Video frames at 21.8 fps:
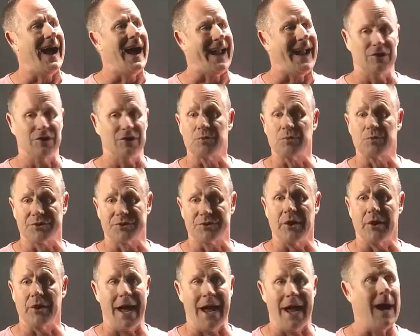Here's what's
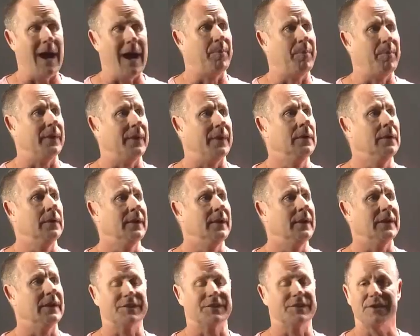going to happen.
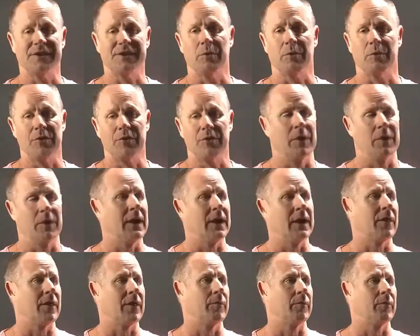Let's say we're doing
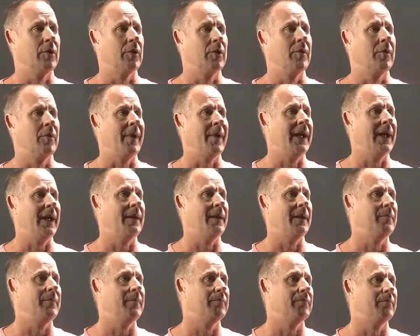it in the room,
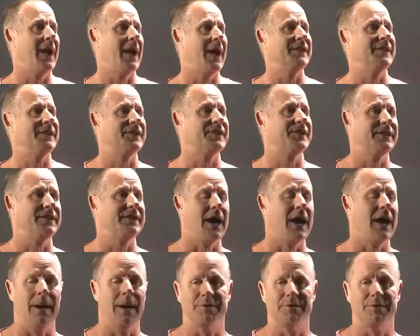and I say
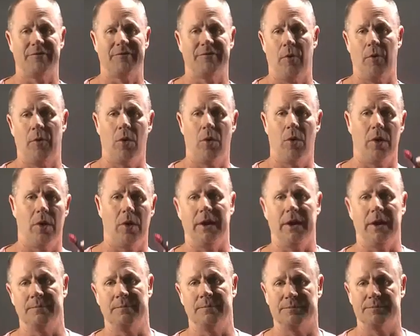time's a
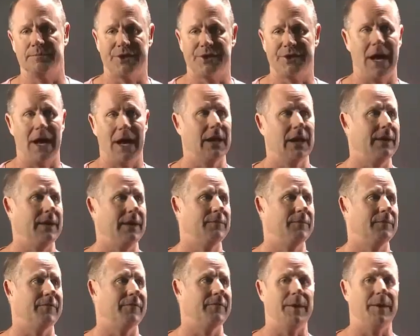4, and
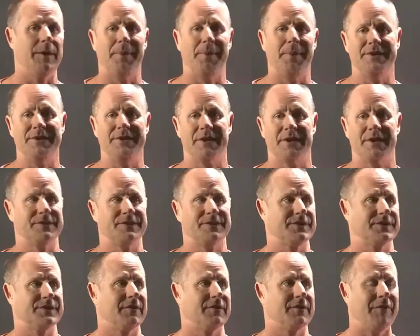Sally, the VP, says
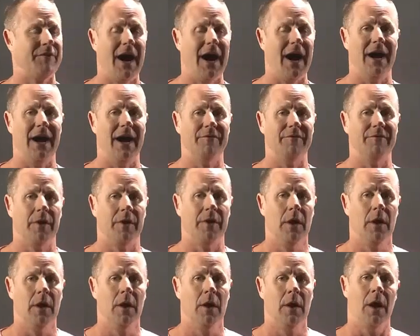it's a 5.
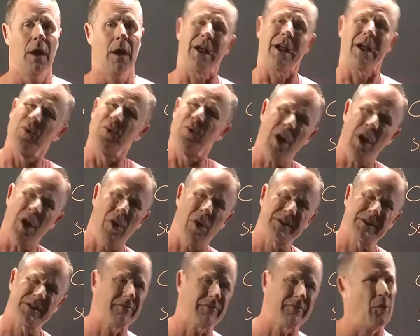I go,
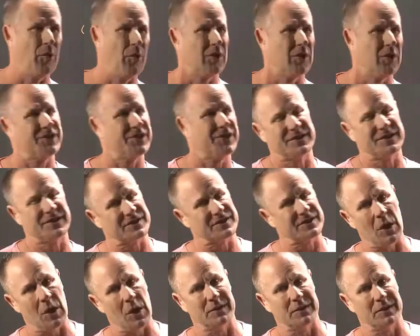no, it's a 4. She
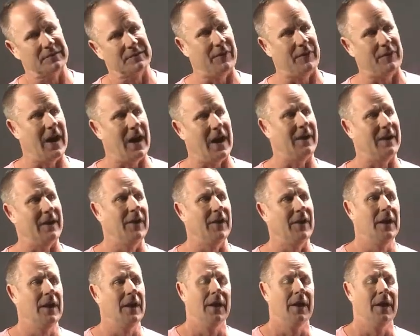says, no, it's a 5.